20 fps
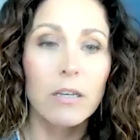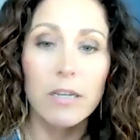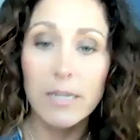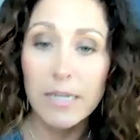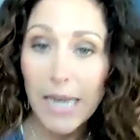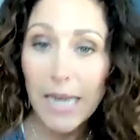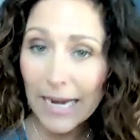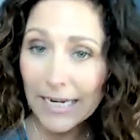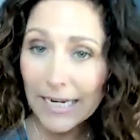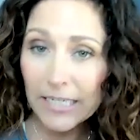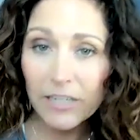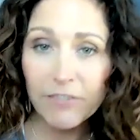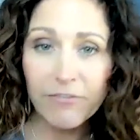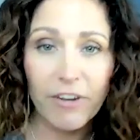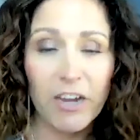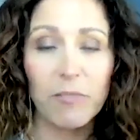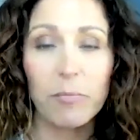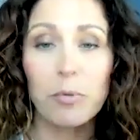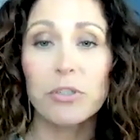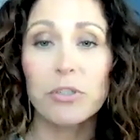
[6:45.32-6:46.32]

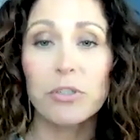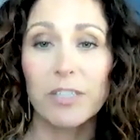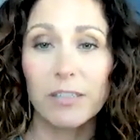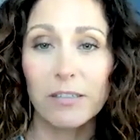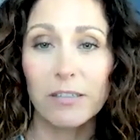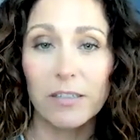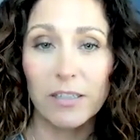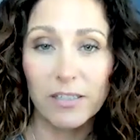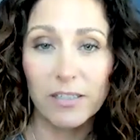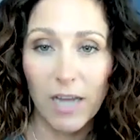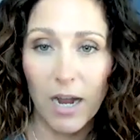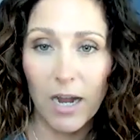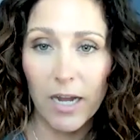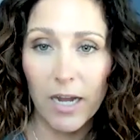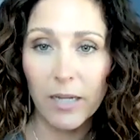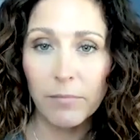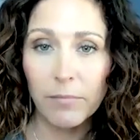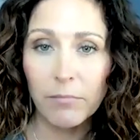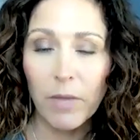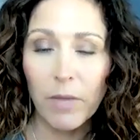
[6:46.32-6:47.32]
95% of the
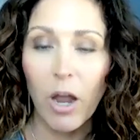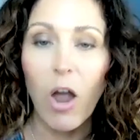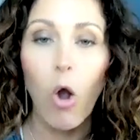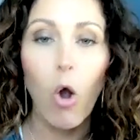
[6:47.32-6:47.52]
time,